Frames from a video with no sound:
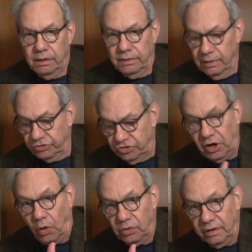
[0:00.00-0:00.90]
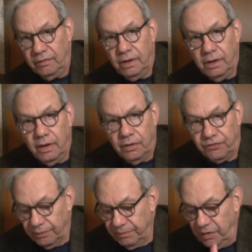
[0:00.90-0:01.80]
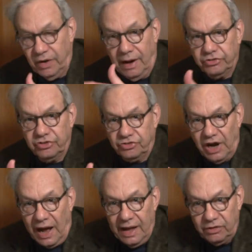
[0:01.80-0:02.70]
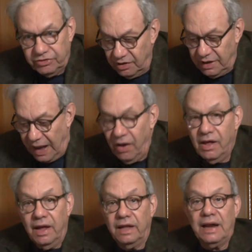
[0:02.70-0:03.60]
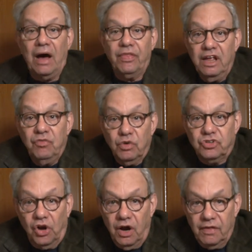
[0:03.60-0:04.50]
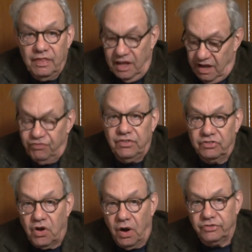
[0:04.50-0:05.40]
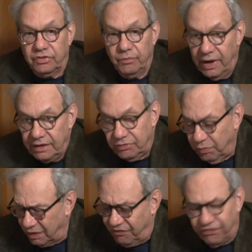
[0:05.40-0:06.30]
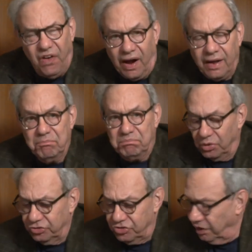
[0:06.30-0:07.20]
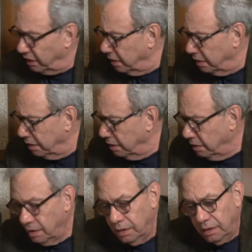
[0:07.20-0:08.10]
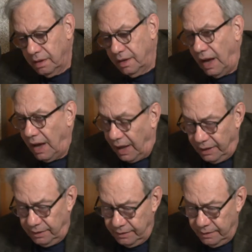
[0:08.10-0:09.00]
They were stolen from me when I was a child. So now in return, the gift is Carson Wentz. What fucking bullshit. God.